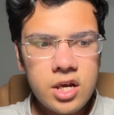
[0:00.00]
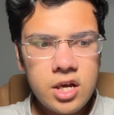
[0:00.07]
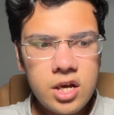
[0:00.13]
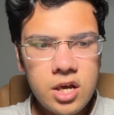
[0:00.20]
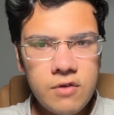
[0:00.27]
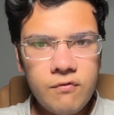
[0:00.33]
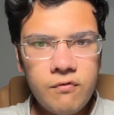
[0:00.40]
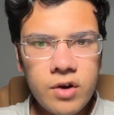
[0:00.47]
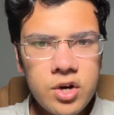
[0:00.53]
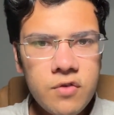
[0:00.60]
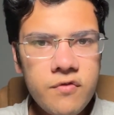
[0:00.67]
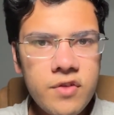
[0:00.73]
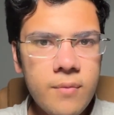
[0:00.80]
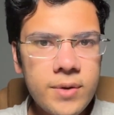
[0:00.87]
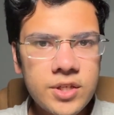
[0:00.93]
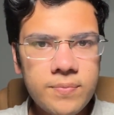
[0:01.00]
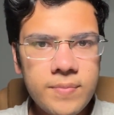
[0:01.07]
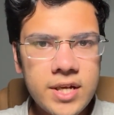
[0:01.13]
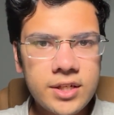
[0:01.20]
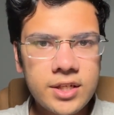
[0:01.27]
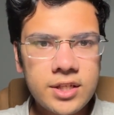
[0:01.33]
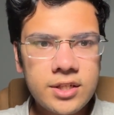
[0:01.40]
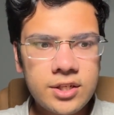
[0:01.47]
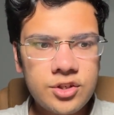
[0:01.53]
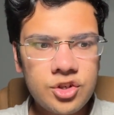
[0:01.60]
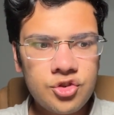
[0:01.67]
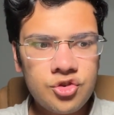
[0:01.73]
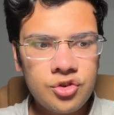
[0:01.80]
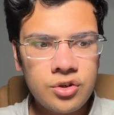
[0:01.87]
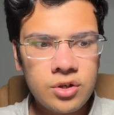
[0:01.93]
if one of them has made this
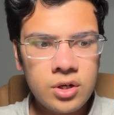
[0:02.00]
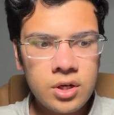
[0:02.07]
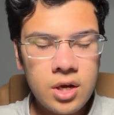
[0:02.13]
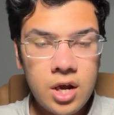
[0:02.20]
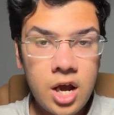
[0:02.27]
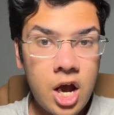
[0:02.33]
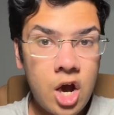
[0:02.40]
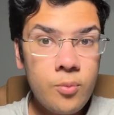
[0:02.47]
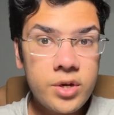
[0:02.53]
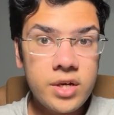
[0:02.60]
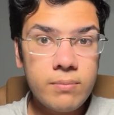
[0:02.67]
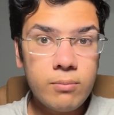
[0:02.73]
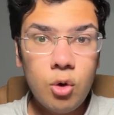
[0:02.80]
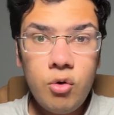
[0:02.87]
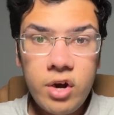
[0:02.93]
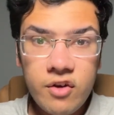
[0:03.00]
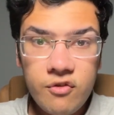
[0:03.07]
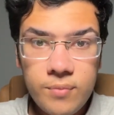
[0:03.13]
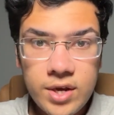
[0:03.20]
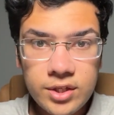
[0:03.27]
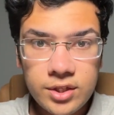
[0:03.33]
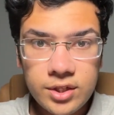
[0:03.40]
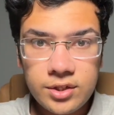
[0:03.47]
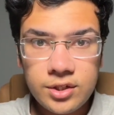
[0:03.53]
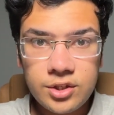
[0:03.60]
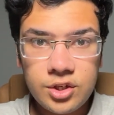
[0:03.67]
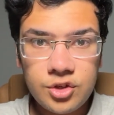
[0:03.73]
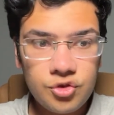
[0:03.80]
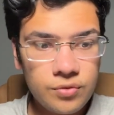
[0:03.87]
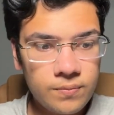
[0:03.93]
decision, how many more have made this
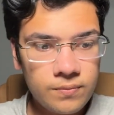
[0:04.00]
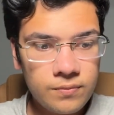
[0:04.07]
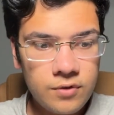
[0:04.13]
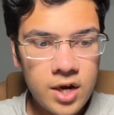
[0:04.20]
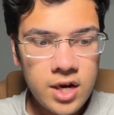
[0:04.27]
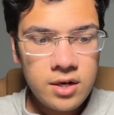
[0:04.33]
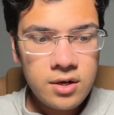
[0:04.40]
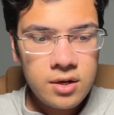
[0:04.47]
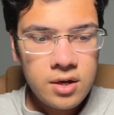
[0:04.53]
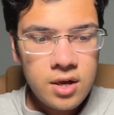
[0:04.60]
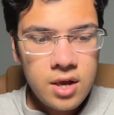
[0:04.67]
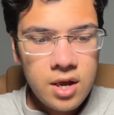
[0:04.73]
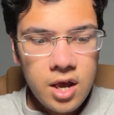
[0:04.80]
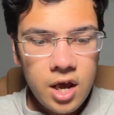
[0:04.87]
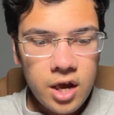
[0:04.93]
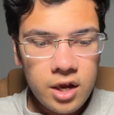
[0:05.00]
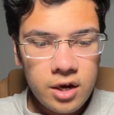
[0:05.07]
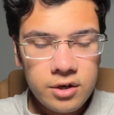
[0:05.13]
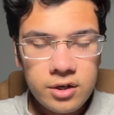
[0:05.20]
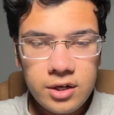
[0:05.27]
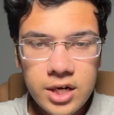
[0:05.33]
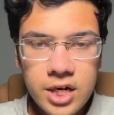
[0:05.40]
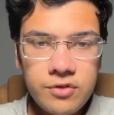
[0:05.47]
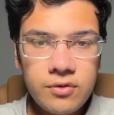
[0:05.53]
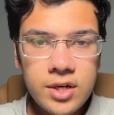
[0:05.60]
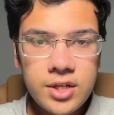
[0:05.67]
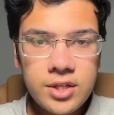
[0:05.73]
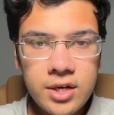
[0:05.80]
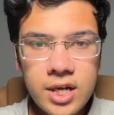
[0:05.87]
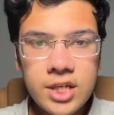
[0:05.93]
decision, right? And
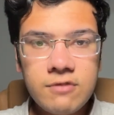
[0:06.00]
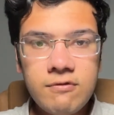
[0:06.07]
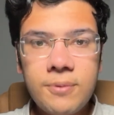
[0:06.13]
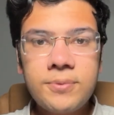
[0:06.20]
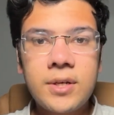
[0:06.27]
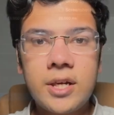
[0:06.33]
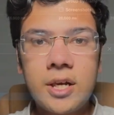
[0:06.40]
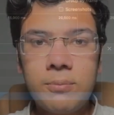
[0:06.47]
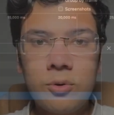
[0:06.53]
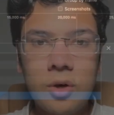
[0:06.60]
literally the next website I pull